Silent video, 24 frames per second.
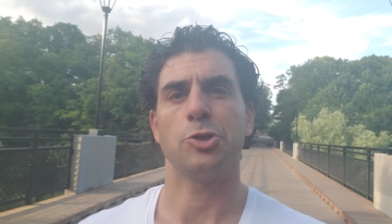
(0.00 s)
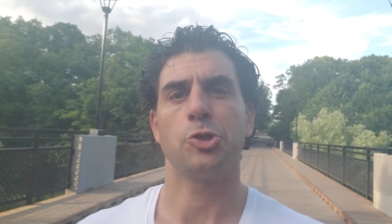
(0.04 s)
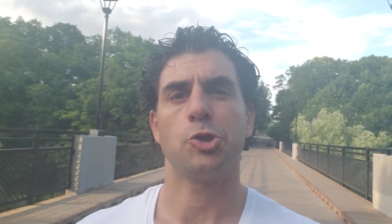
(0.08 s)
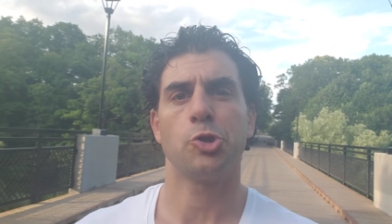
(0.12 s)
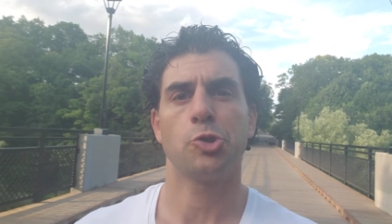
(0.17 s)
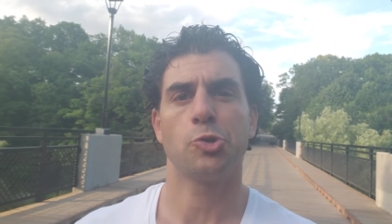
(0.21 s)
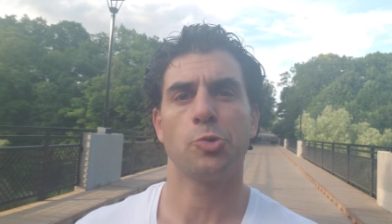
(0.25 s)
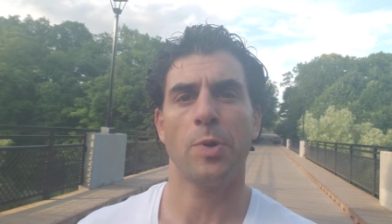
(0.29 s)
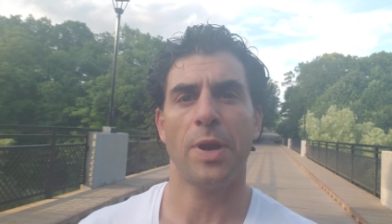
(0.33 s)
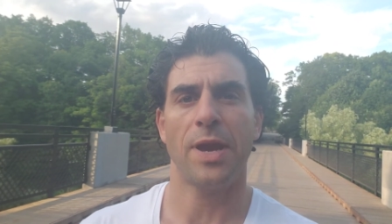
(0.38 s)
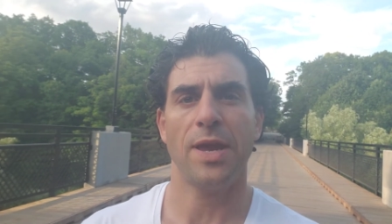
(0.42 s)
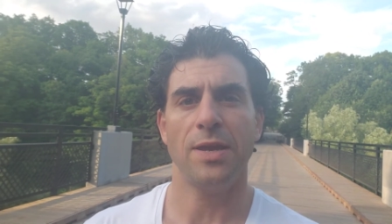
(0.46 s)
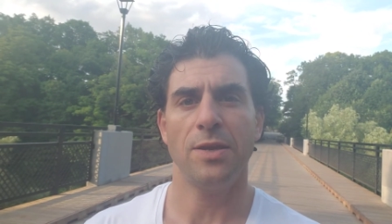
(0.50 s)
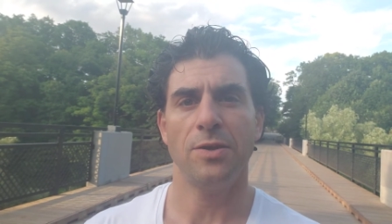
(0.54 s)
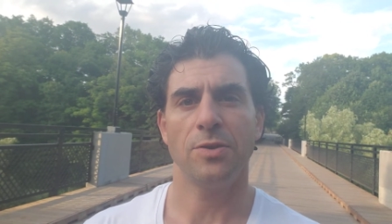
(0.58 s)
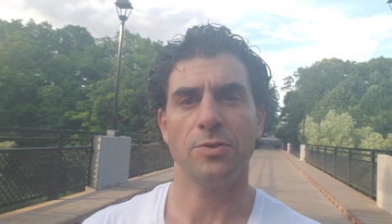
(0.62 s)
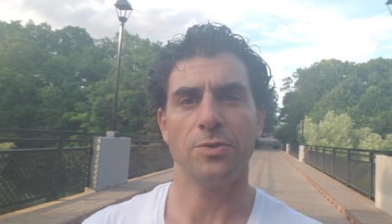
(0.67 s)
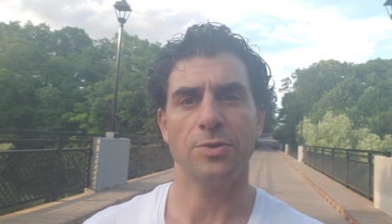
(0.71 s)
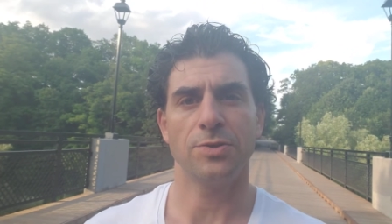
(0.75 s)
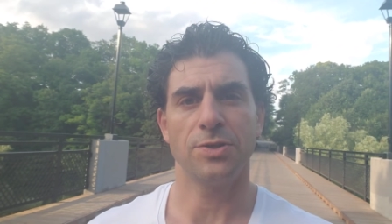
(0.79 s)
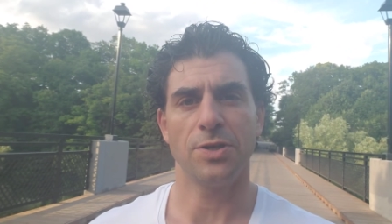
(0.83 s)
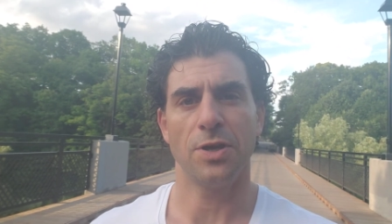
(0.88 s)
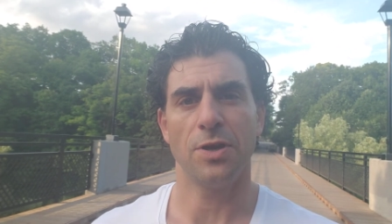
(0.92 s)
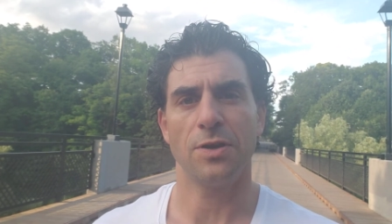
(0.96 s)
train
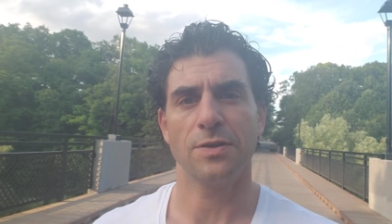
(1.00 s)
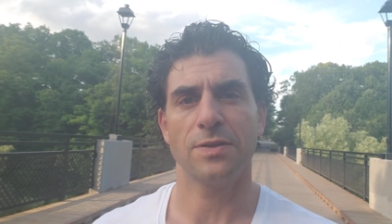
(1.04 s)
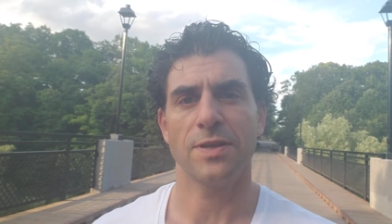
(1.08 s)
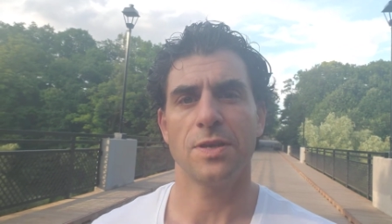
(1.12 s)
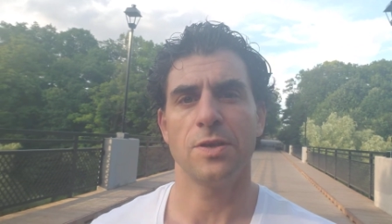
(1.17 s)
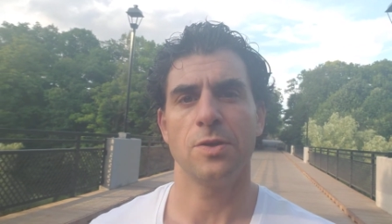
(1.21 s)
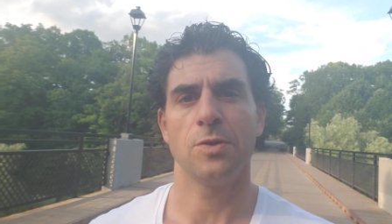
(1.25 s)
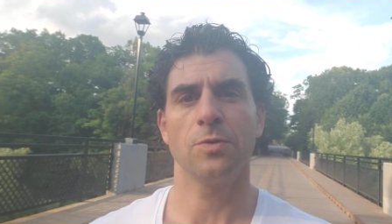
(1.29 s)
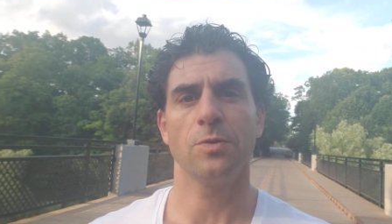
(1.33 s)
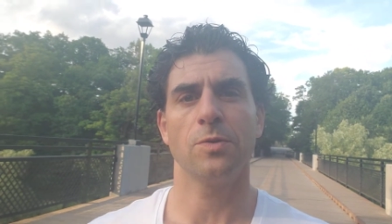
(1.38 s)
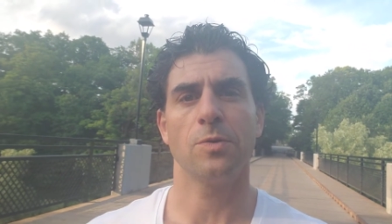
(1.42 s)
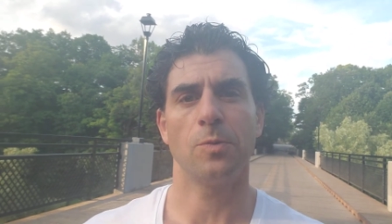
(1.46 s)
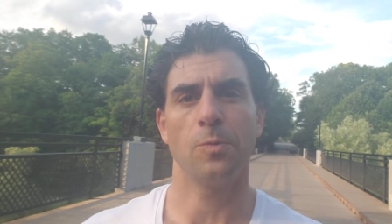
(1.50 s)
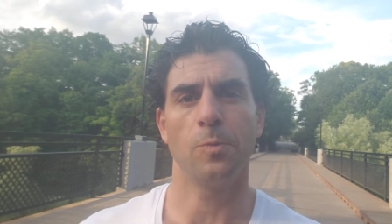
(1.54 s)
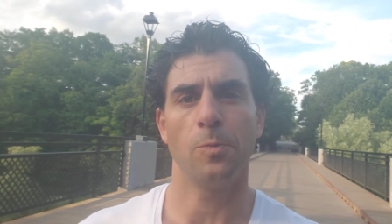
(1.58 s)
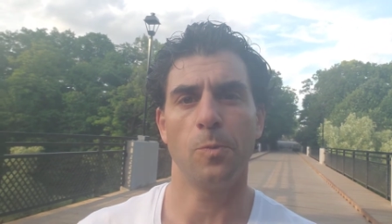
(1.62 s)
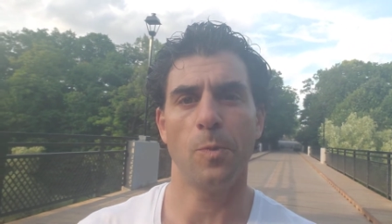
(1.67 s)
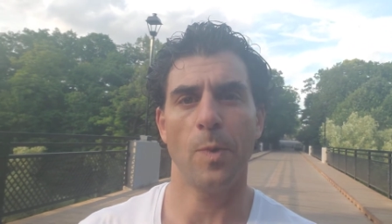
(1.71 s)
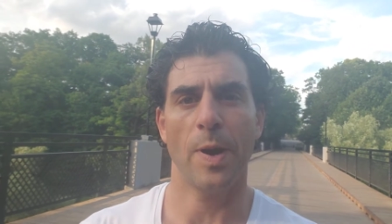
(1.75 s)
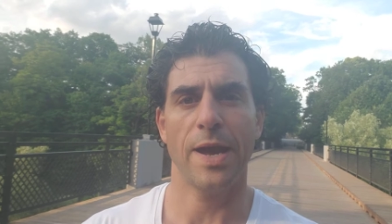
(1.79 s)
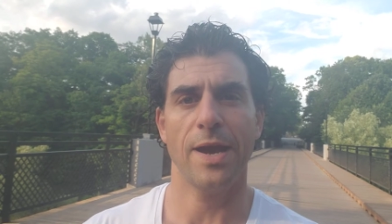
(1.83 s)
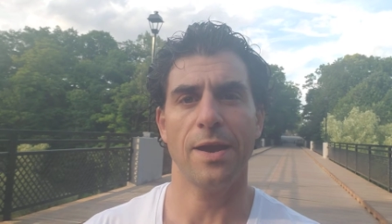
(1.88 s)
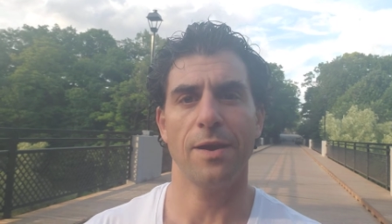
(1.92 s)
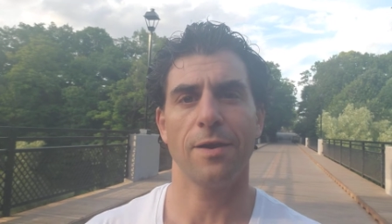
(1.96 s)
your dog that you're
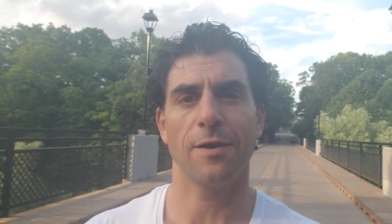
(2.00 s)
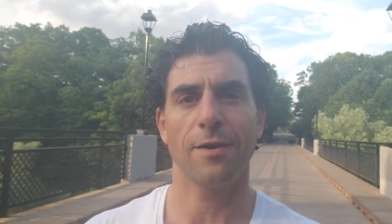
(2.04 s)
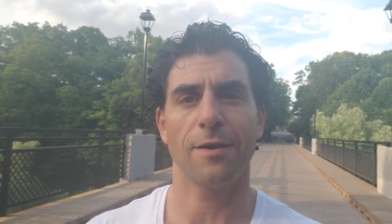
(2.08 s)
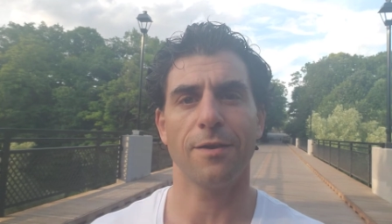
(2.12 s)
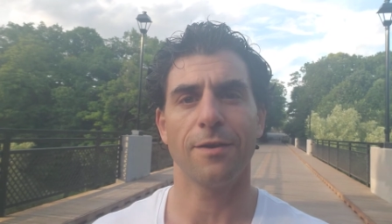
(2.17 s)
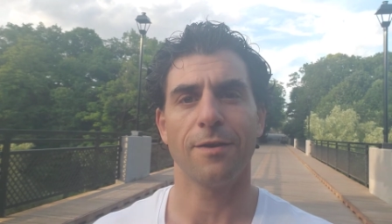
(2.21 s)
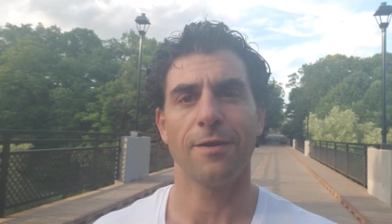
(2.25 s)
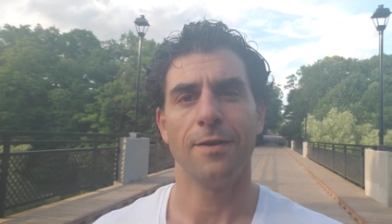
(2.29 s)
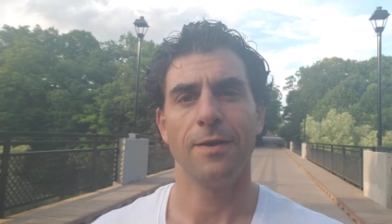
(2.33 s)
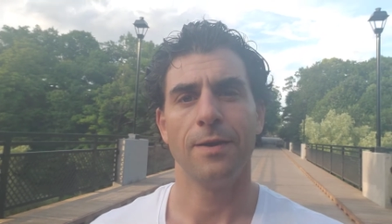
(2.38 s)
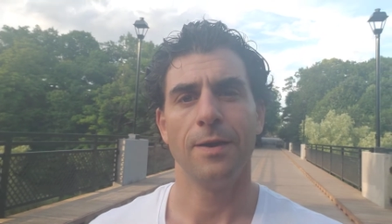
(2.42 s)
aware